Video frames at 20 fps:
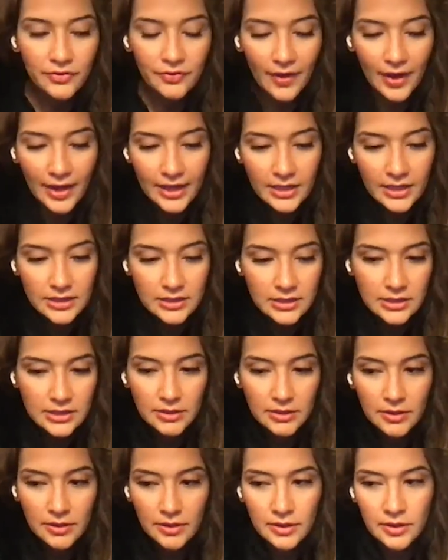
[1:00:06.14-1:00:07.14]
fight
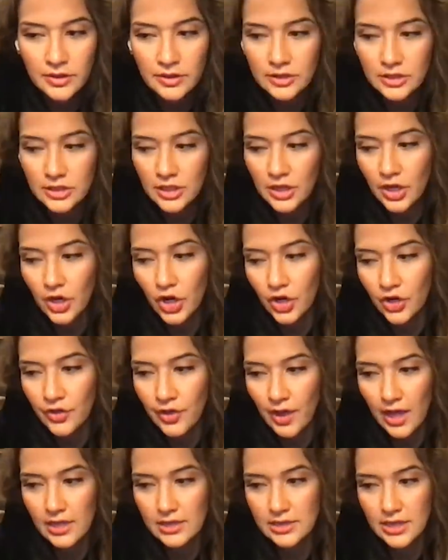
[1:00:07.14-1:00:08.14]
to to earn
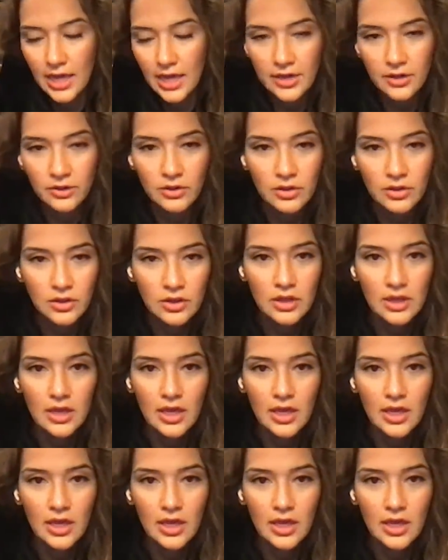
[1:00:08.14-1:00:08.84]
that title,